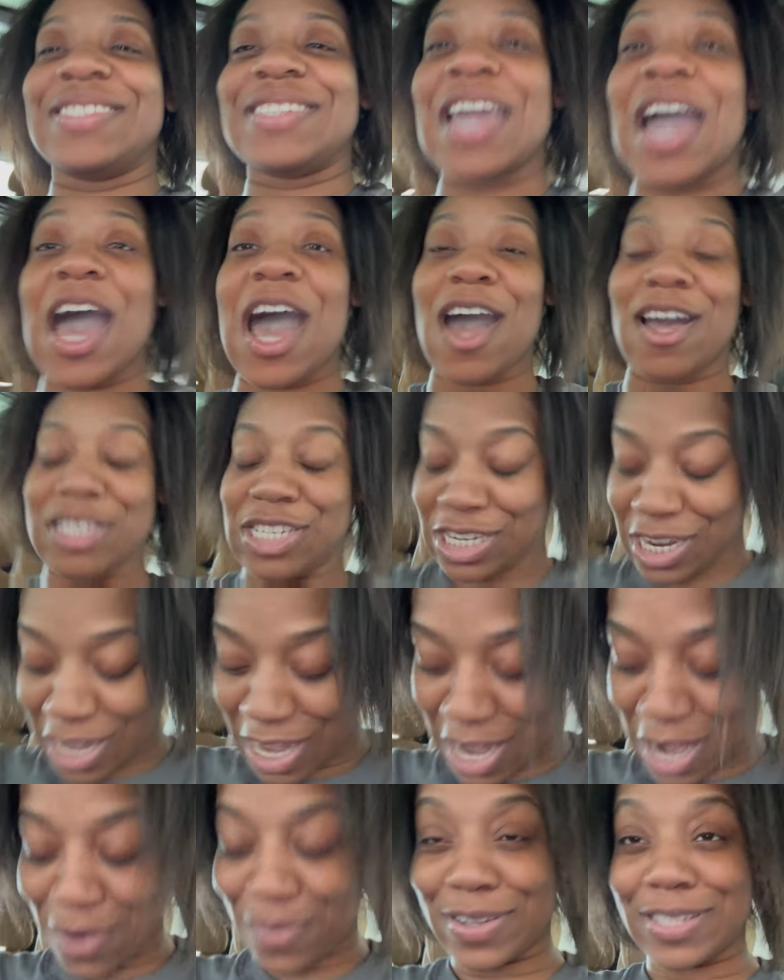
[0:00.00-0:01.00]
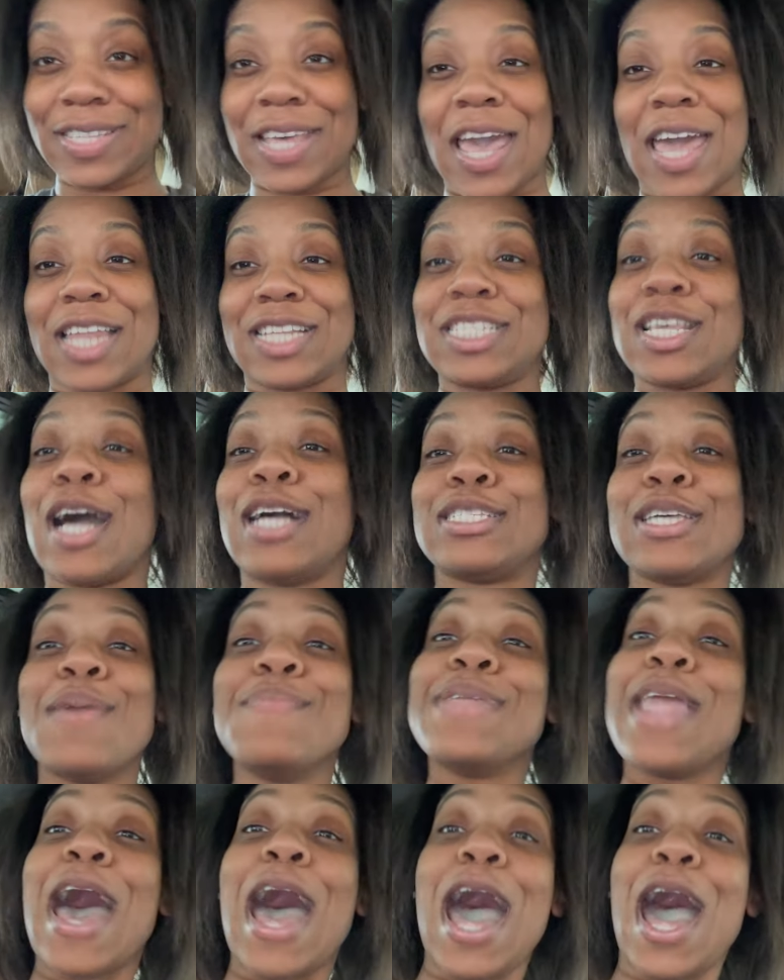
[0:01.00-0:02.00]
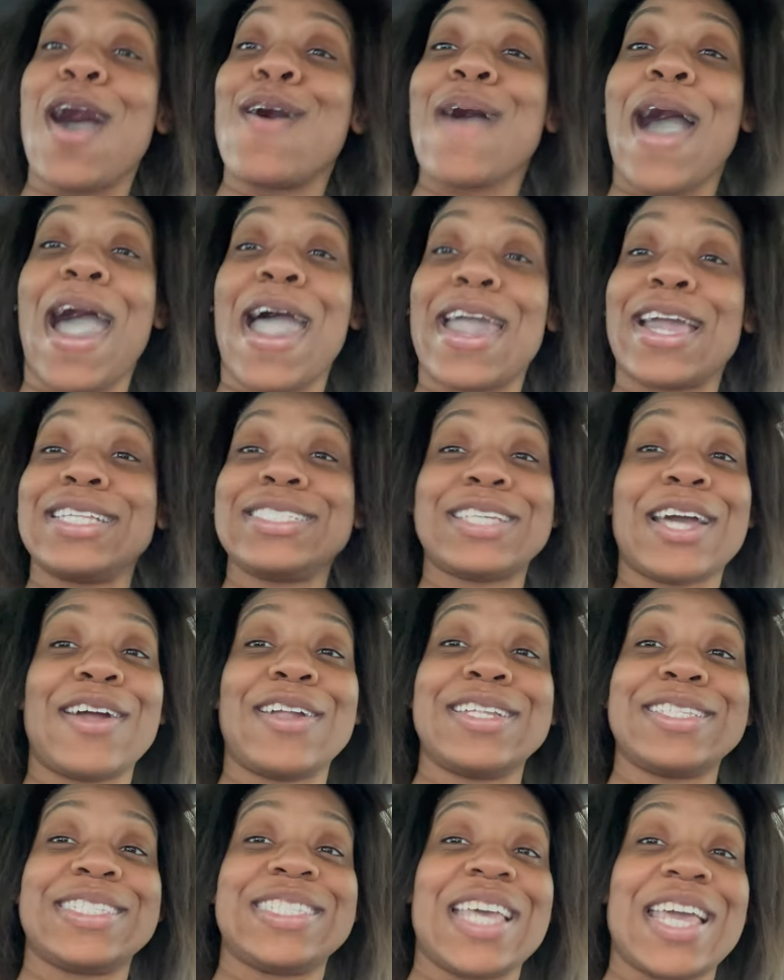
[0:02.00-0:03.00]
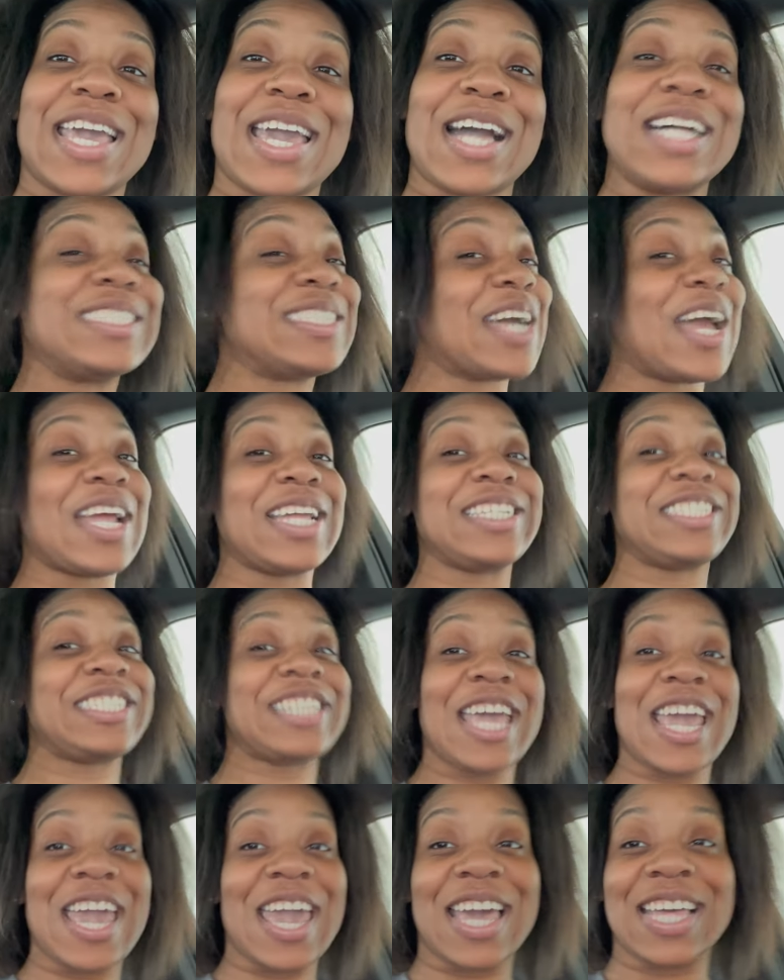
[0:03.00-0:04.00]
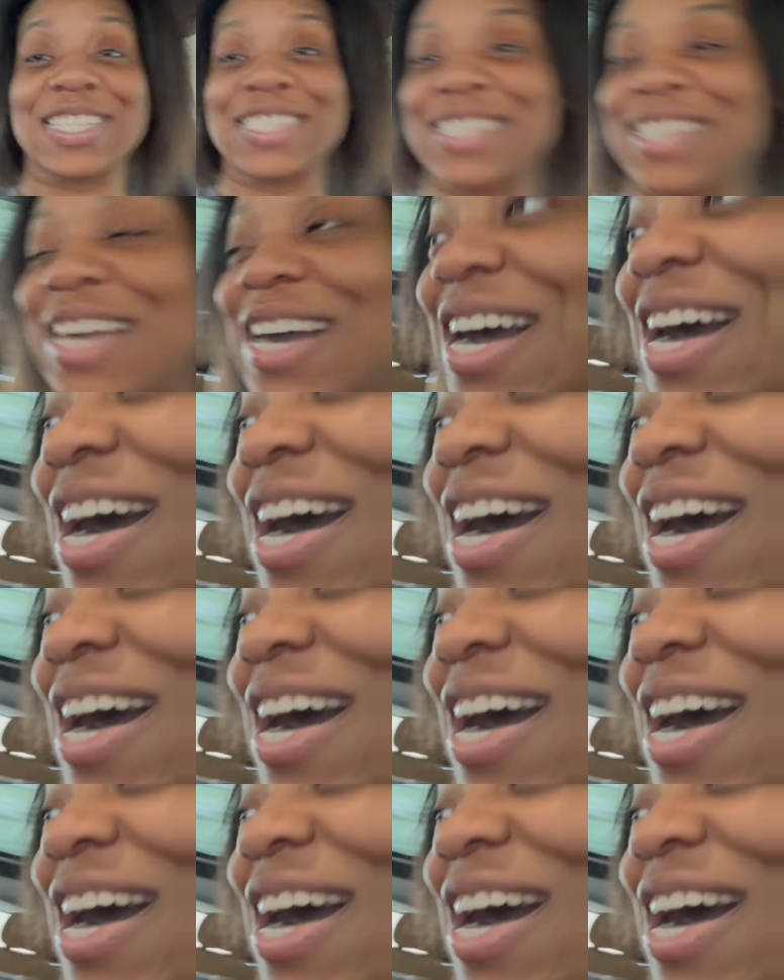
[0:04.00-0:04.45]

Y'all, she irritated. So I no, I ain't turning T. I'm turning 6. Little